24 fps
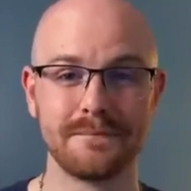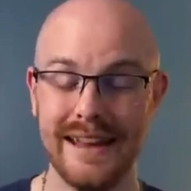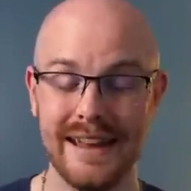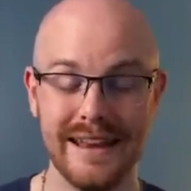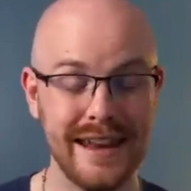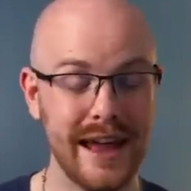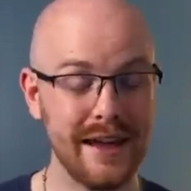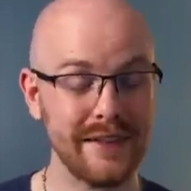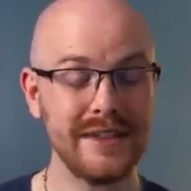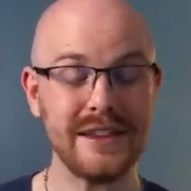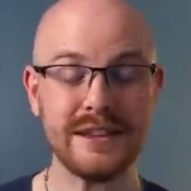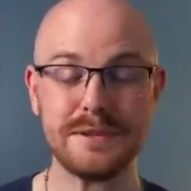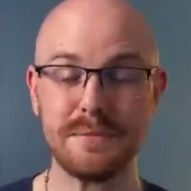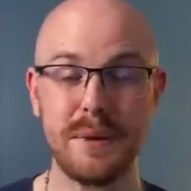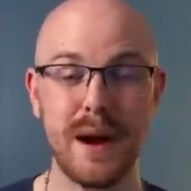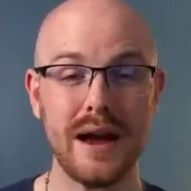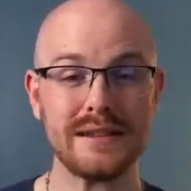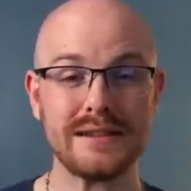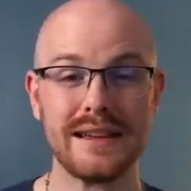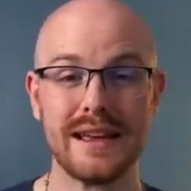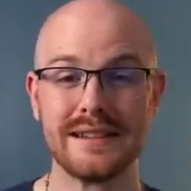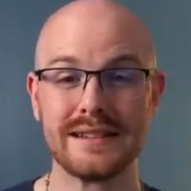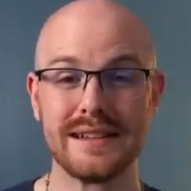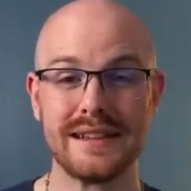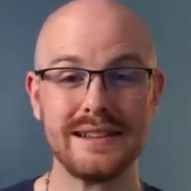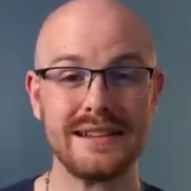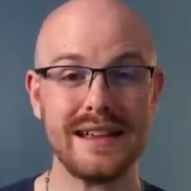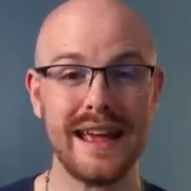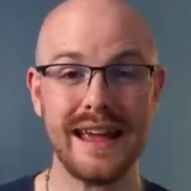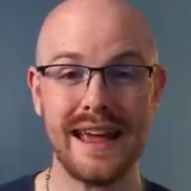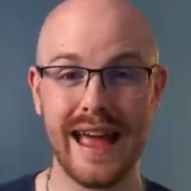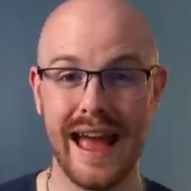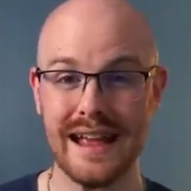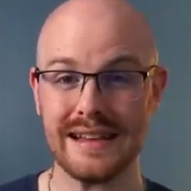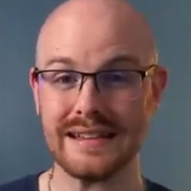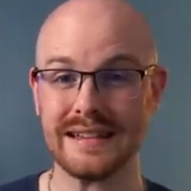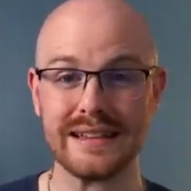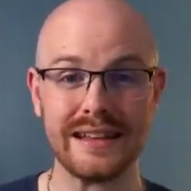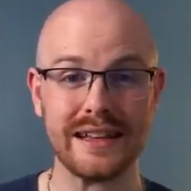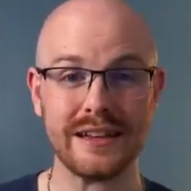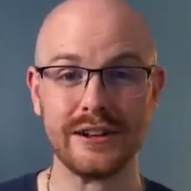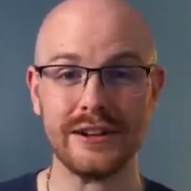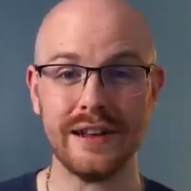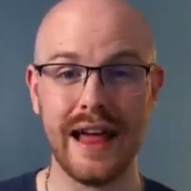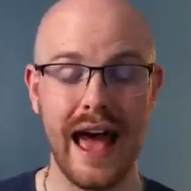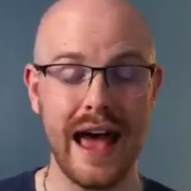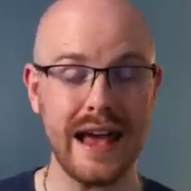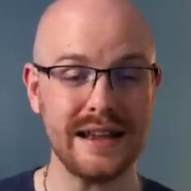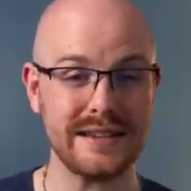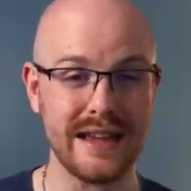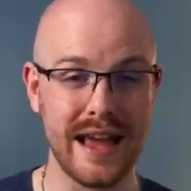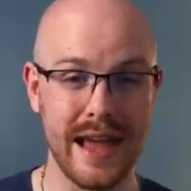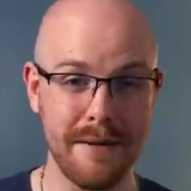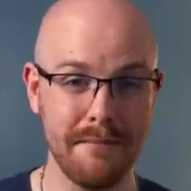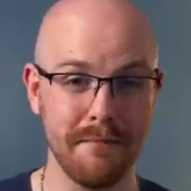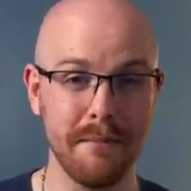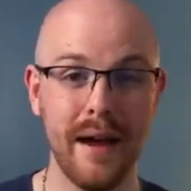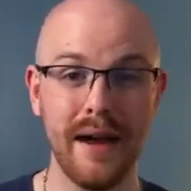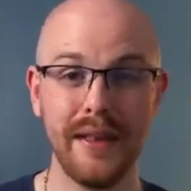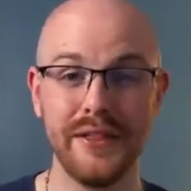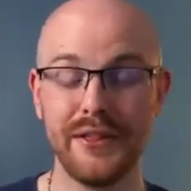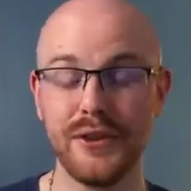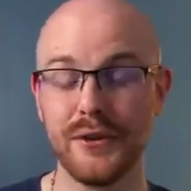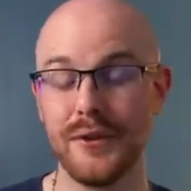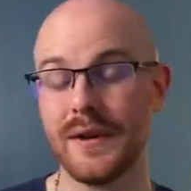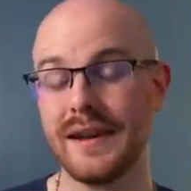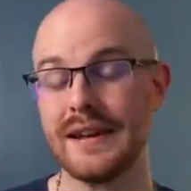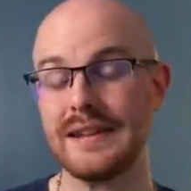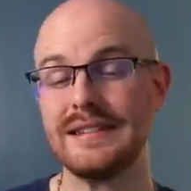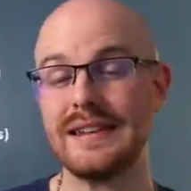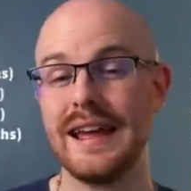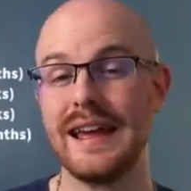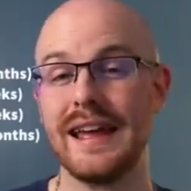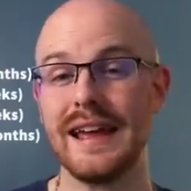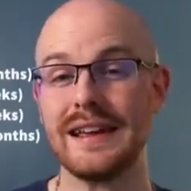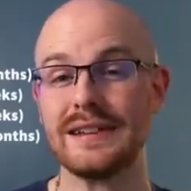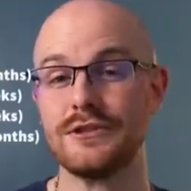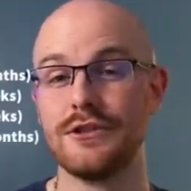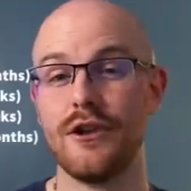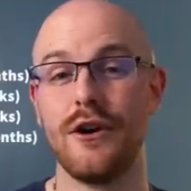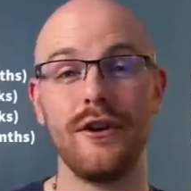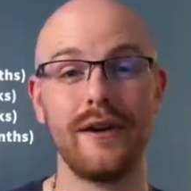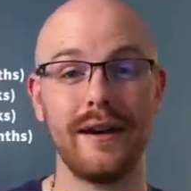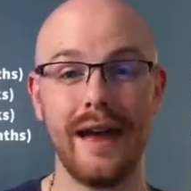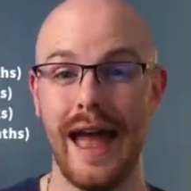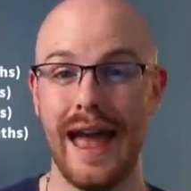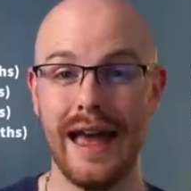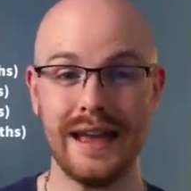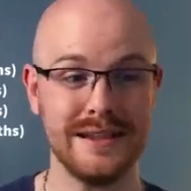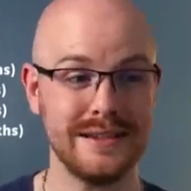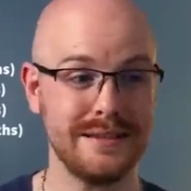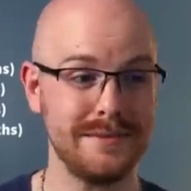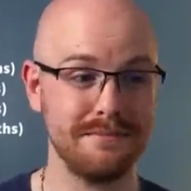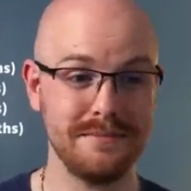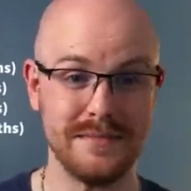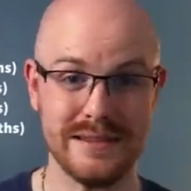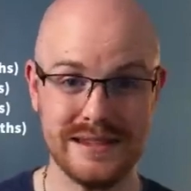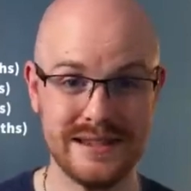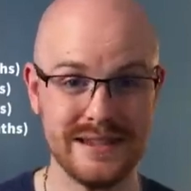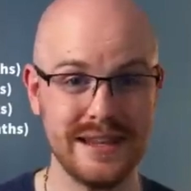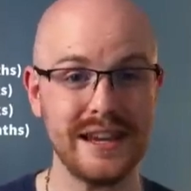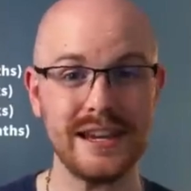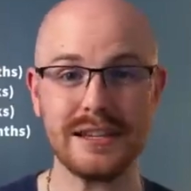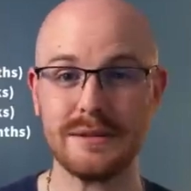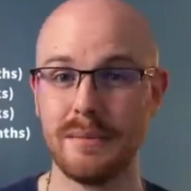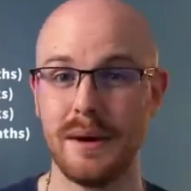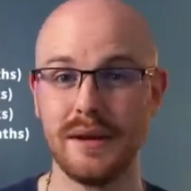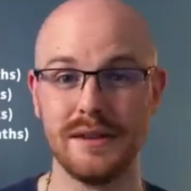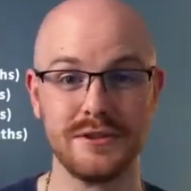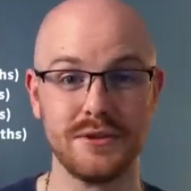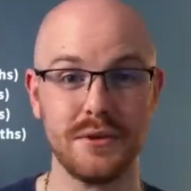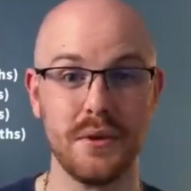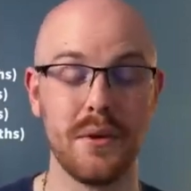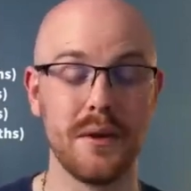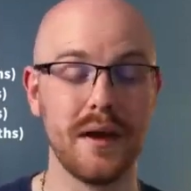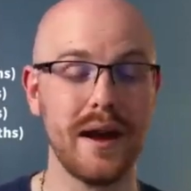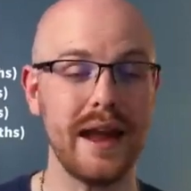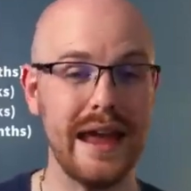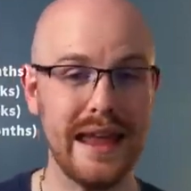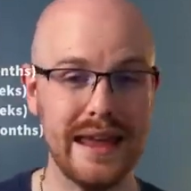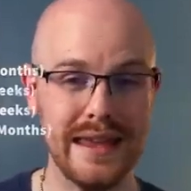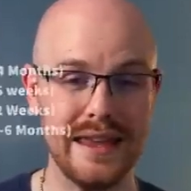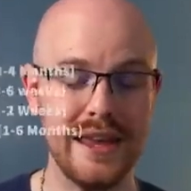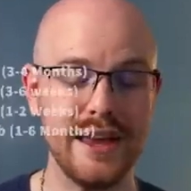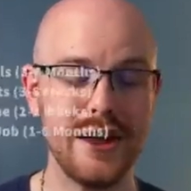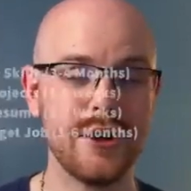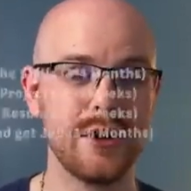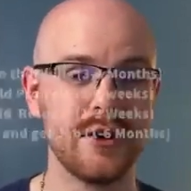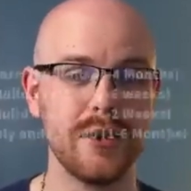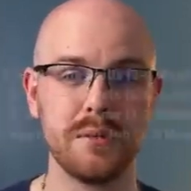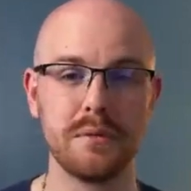Now, this process can take as little as a month, or it can take as long as 6 months or a year.